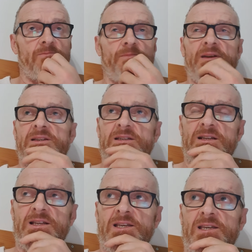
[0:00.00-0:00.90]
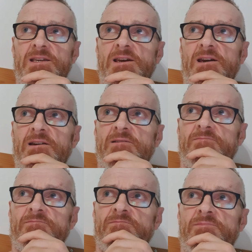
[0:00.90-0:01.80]
basically
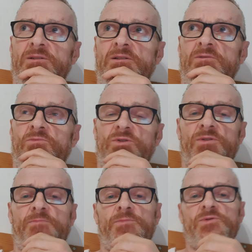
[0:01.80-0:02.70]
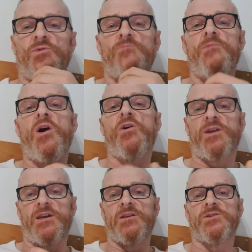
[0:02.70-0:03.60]
one of the sort of
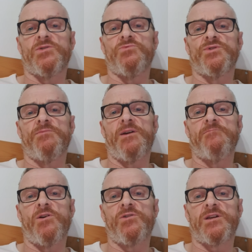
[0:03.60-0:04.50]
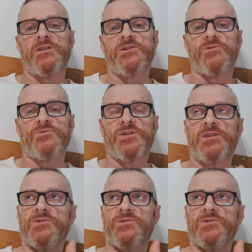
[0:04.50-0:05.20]
marketing tools, the main marketing tools that you'll